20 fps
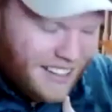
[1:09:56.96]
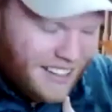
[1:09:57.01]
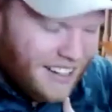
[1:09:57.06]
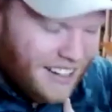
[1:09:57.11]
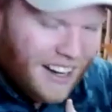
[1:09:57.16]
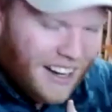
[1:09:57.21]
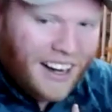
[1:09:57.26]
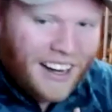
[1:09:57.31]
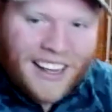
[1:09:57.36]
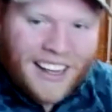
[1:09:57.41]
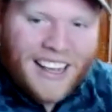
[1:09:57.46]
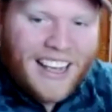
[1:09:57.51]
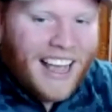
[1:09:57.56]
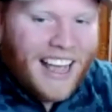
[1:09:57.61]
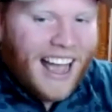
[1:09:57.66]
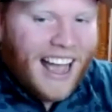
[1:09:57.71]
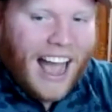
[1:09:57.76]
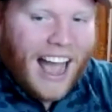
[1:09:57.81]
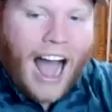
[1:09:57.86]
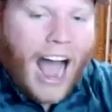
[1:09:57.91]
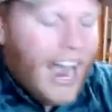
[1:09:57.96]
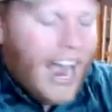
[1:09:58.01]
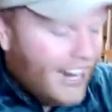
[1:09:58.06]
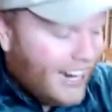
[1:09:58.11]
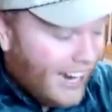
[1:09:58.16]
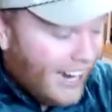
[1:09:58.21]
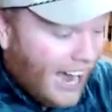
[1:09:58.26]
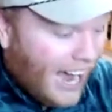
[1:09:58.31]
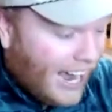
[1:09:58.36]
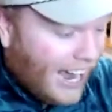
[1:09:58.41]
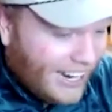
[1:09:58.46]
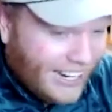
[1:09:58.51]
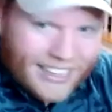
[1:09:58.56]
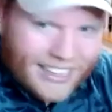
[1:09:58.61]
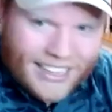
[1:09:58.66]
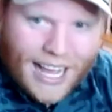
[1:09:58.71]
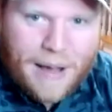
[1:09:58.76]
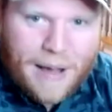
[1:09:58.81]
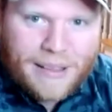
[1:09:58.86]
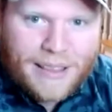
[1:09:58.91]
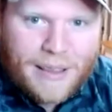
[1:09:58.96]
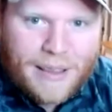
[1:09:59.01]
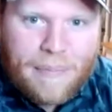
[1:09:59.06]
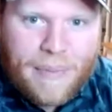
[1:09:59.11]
Oh, the